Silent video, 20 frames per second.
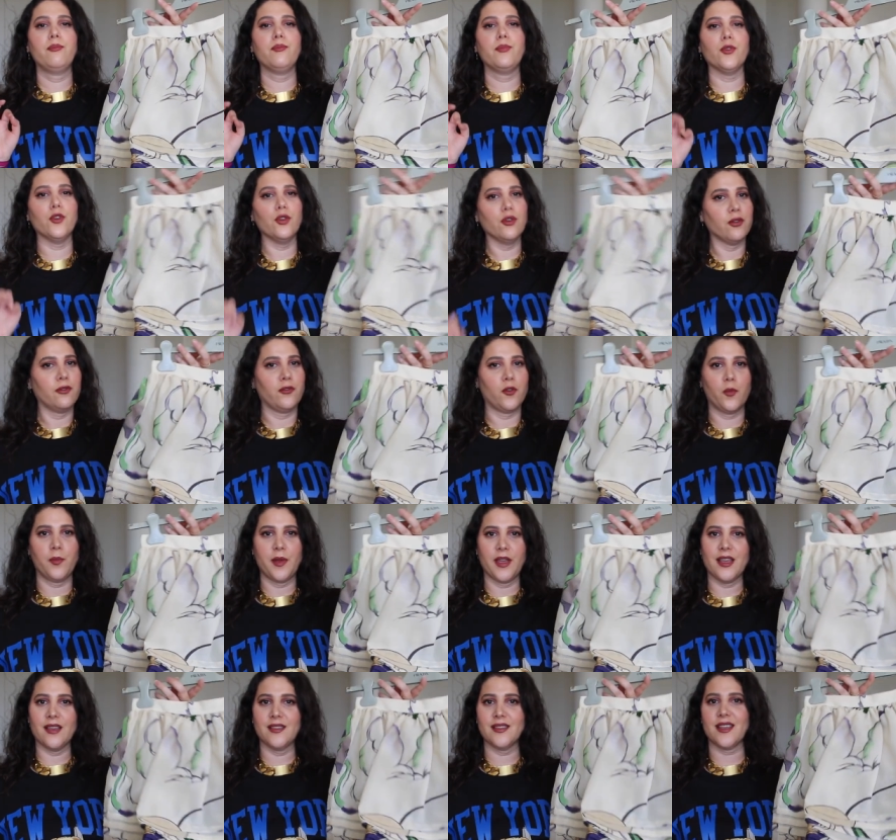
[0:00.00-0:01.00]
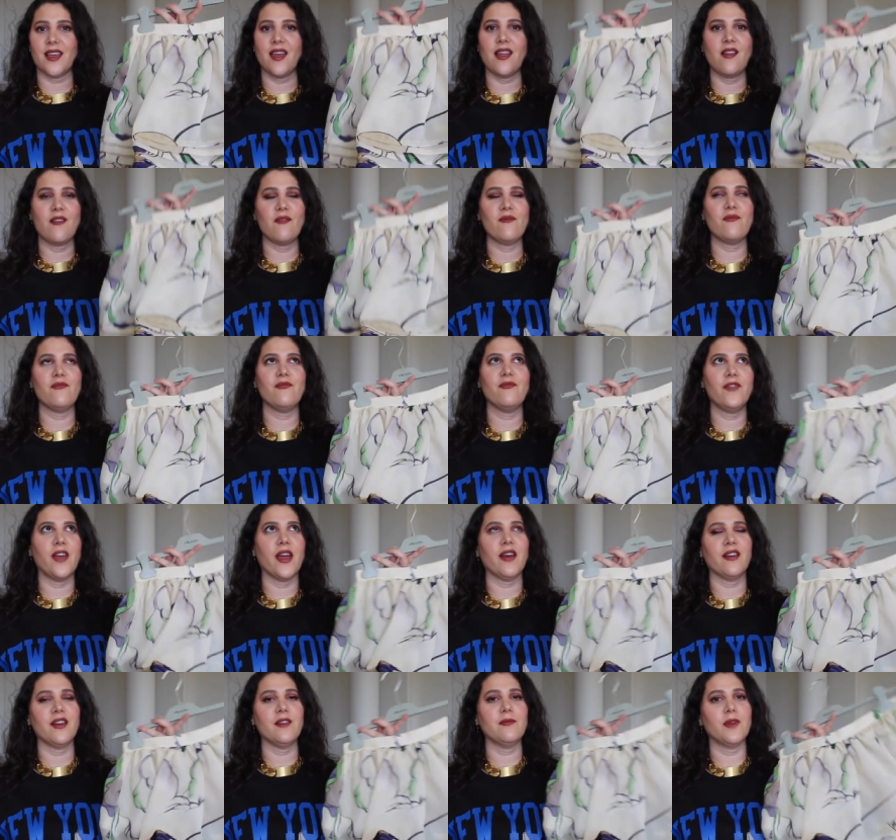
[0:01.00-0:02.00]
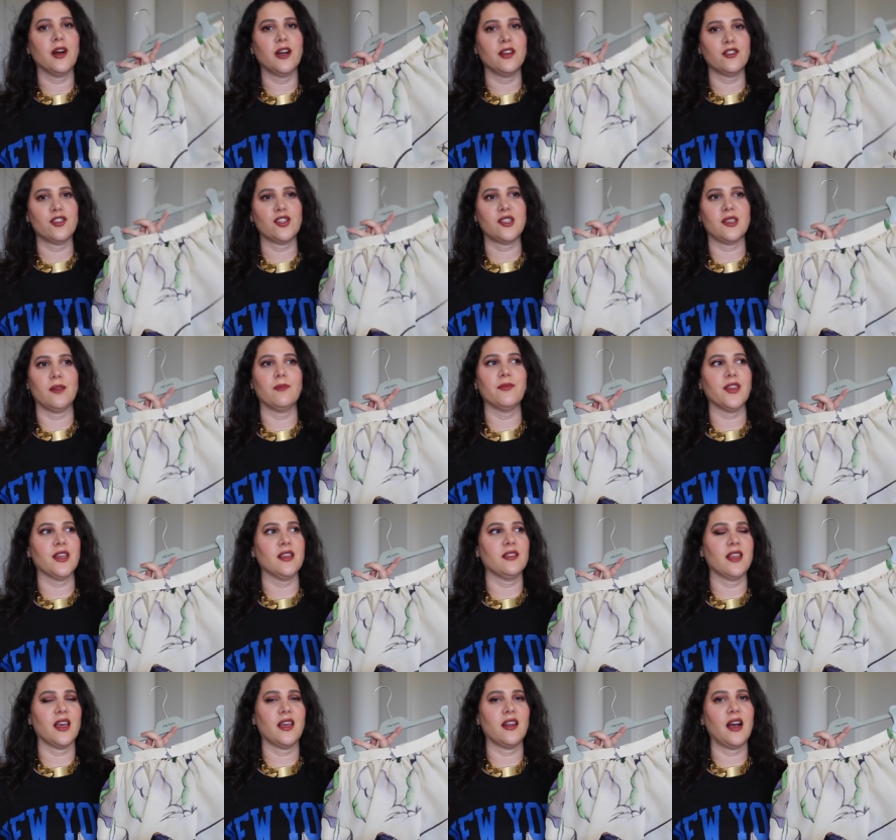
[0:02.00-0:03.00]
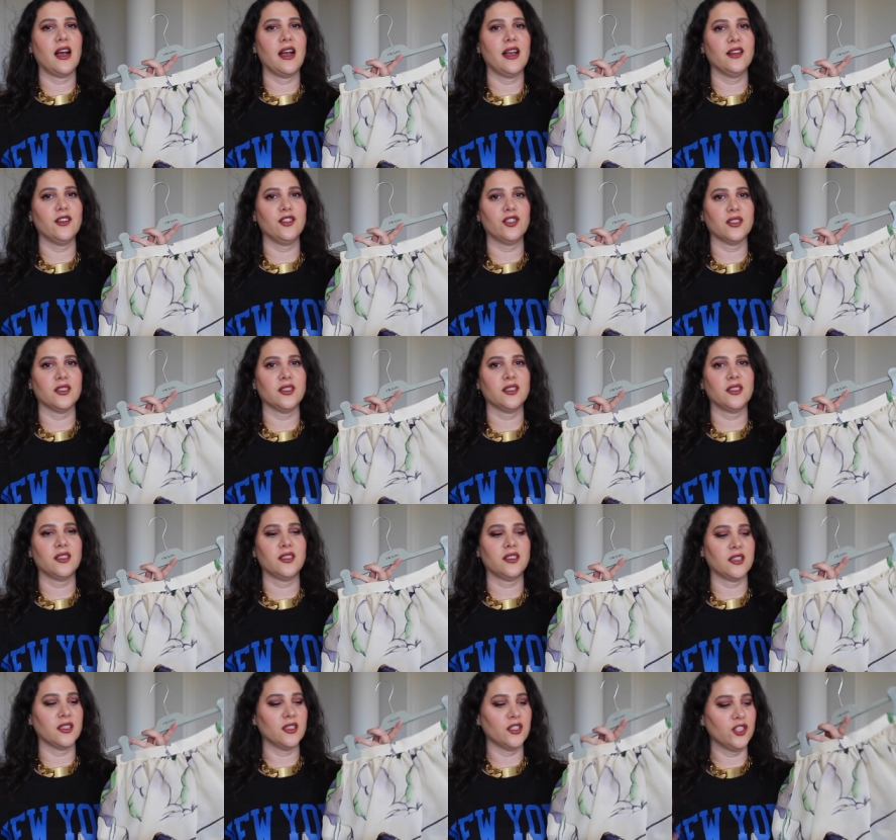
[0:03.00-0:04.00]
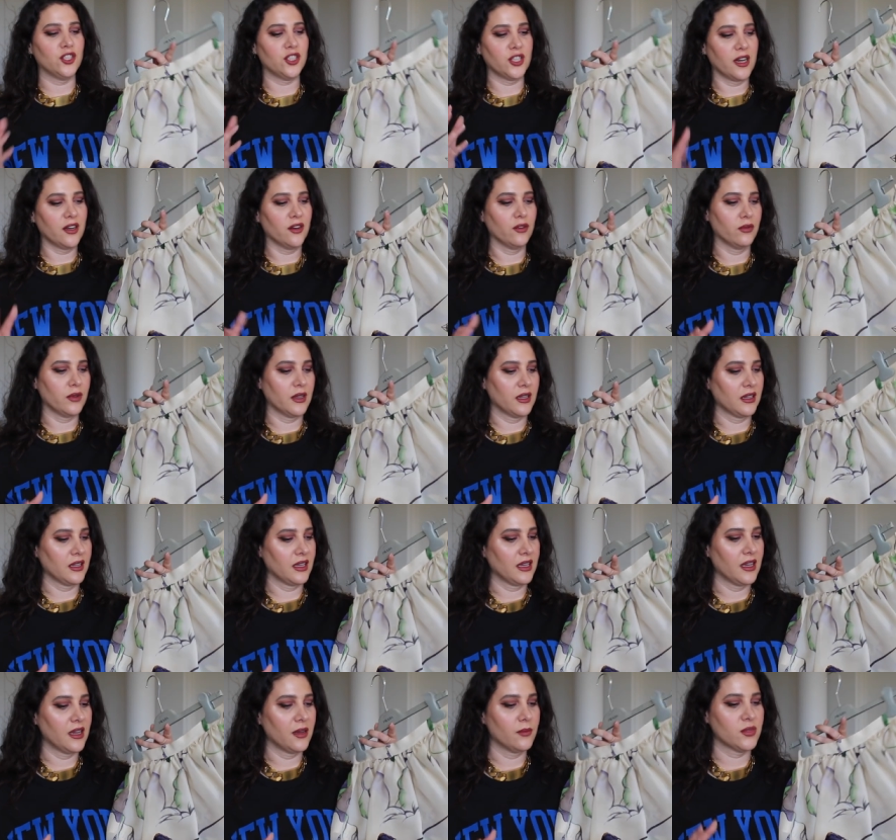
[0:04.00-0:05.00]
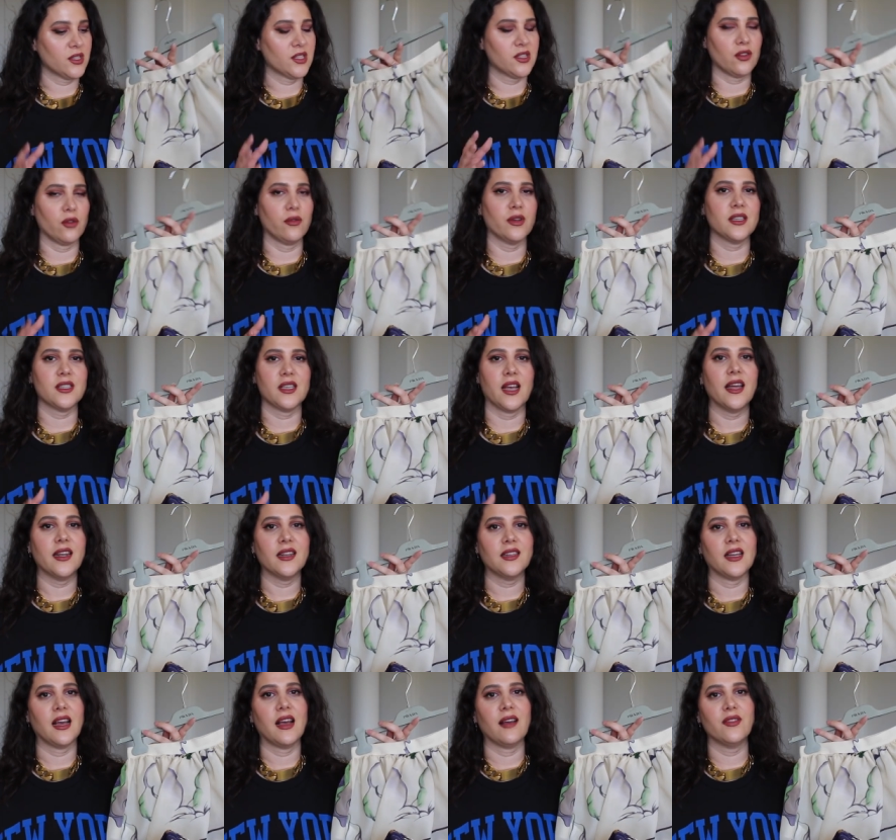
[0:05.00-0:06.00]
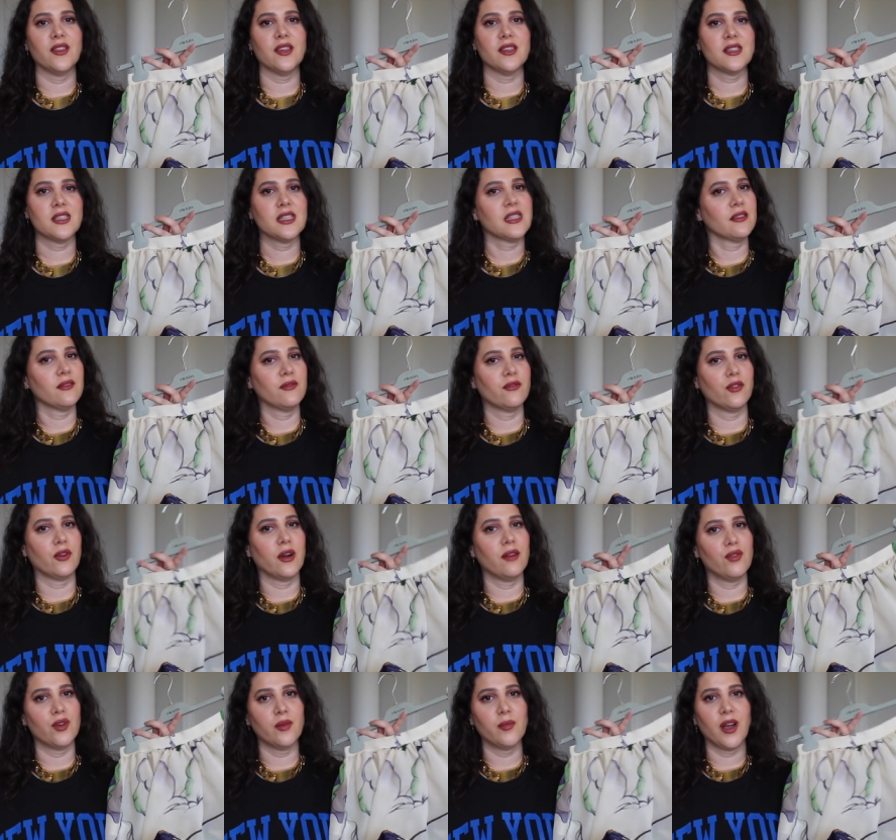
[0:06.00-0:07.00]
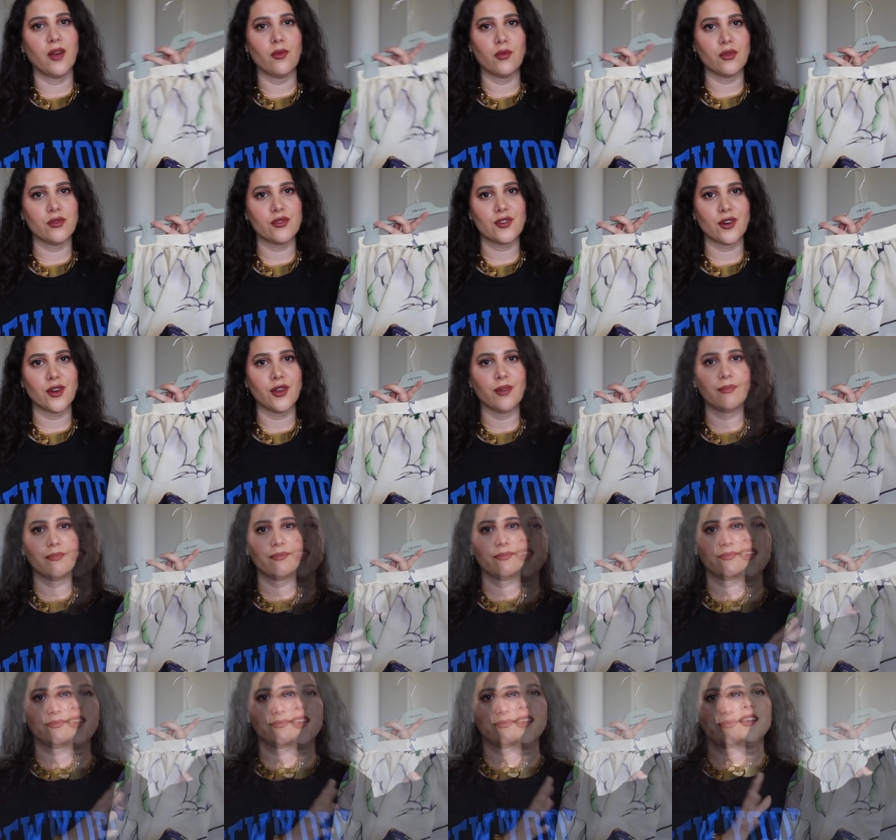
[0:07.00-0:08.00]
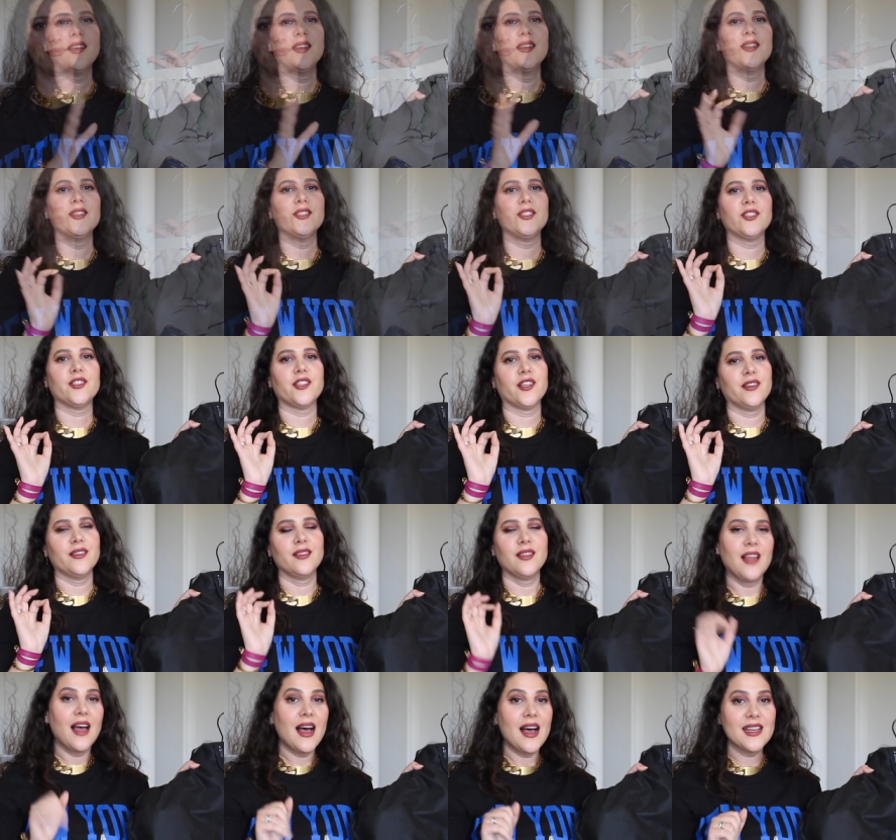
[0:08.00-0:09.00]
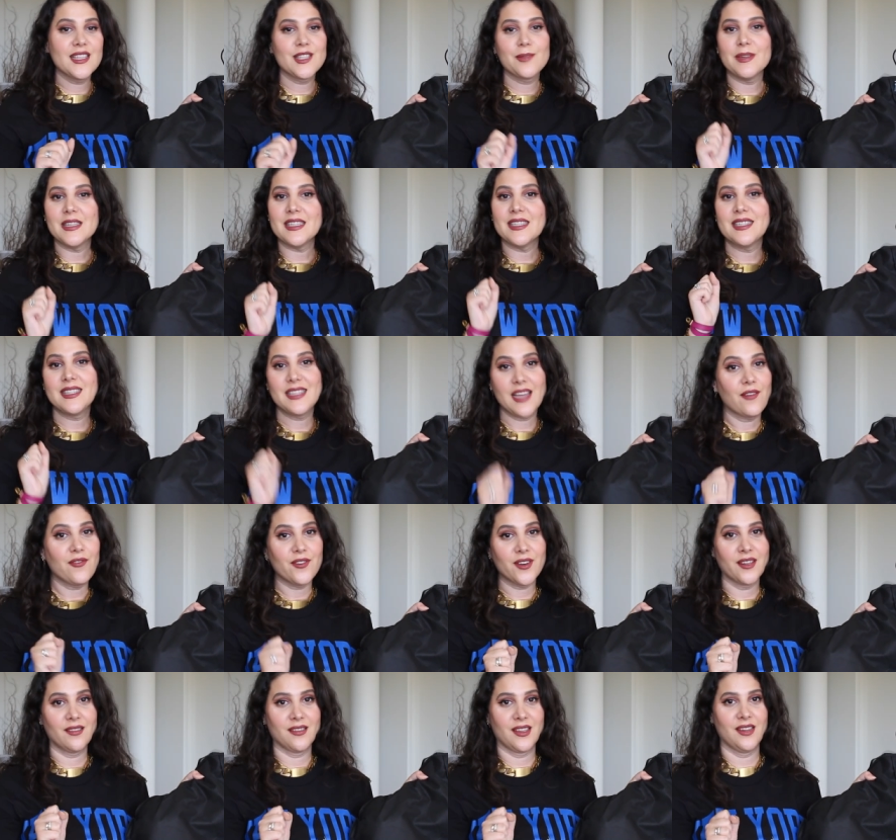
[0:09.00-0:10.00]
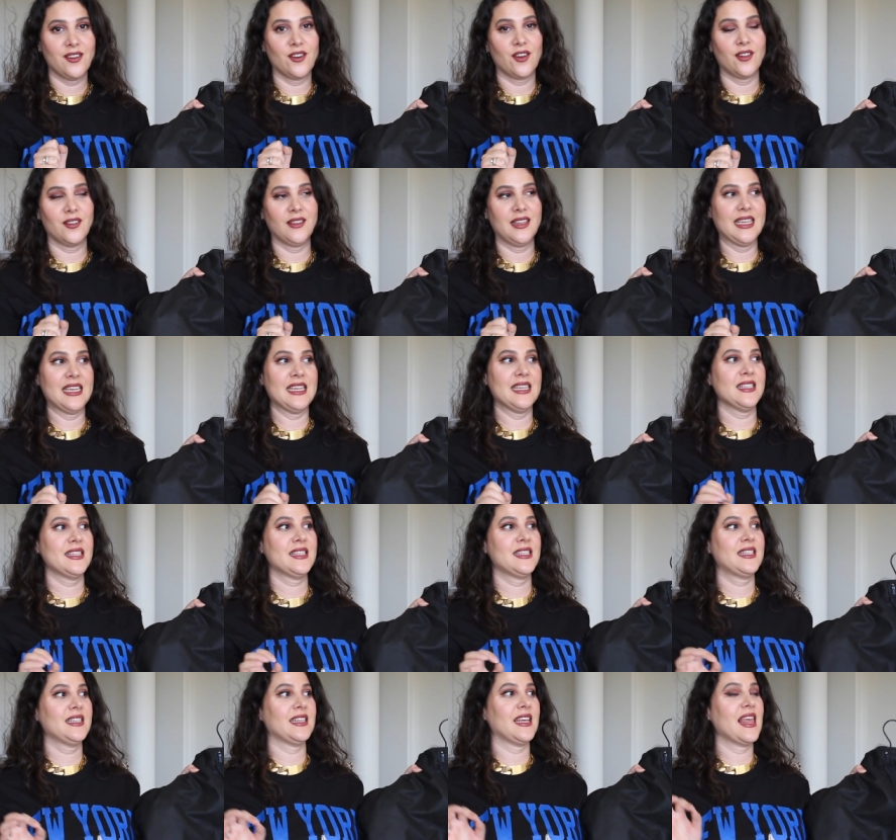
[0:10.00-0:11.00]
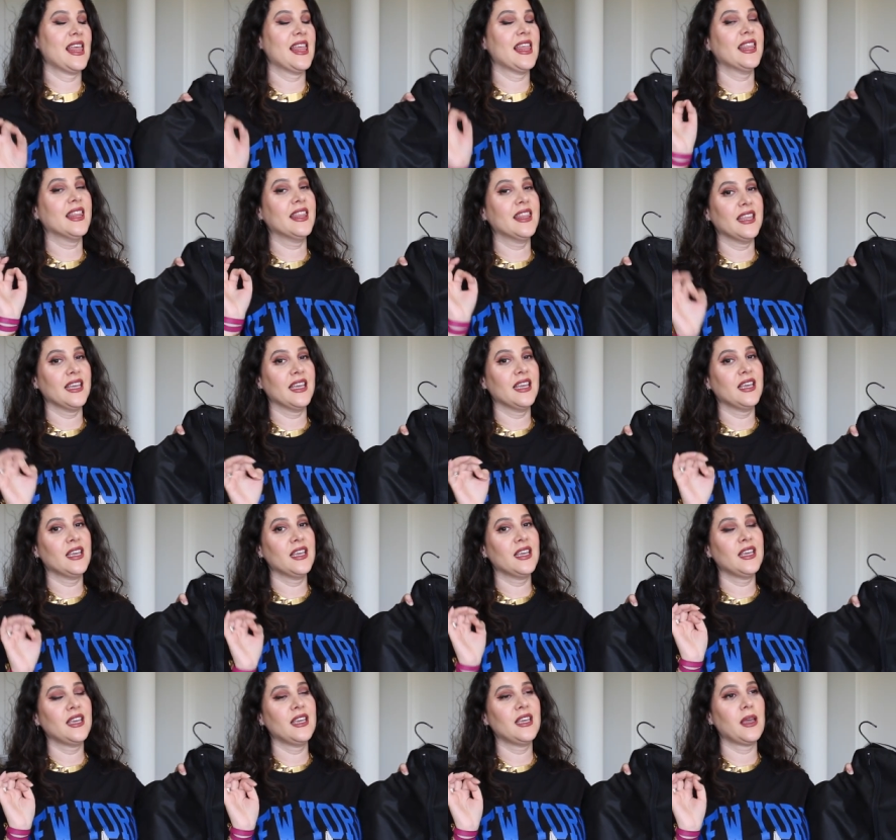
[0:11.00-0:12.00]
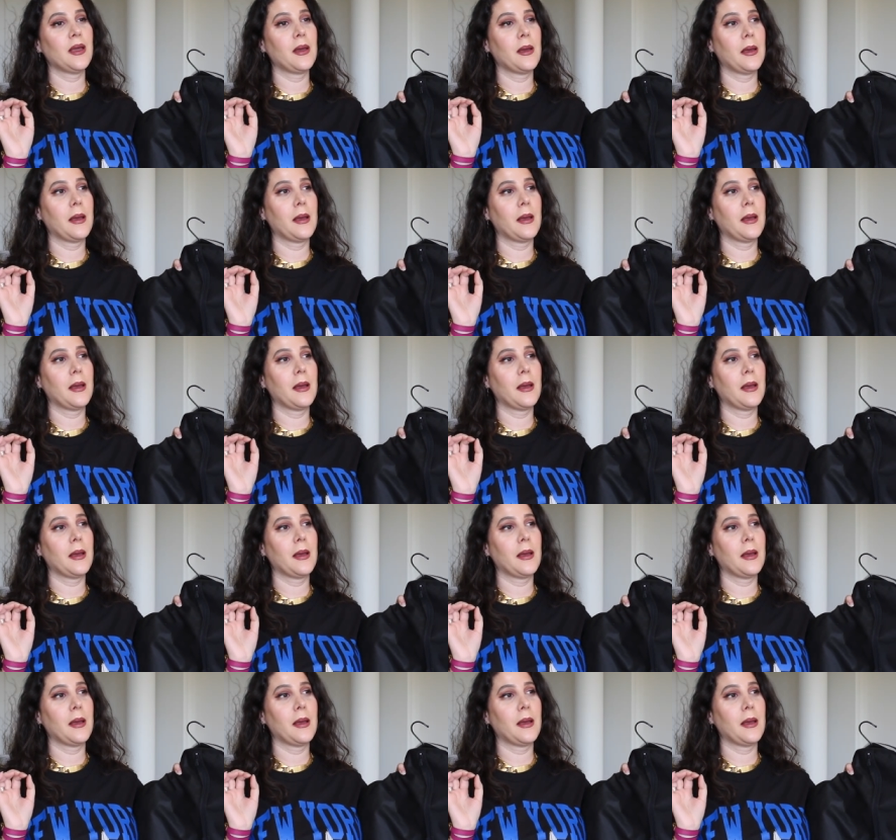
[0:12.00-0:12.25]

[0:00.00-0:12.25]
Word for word: beautiful piece and a very much something that I just genuinely am so excited to have this forever in my wardrobe. So last but definitely not least, the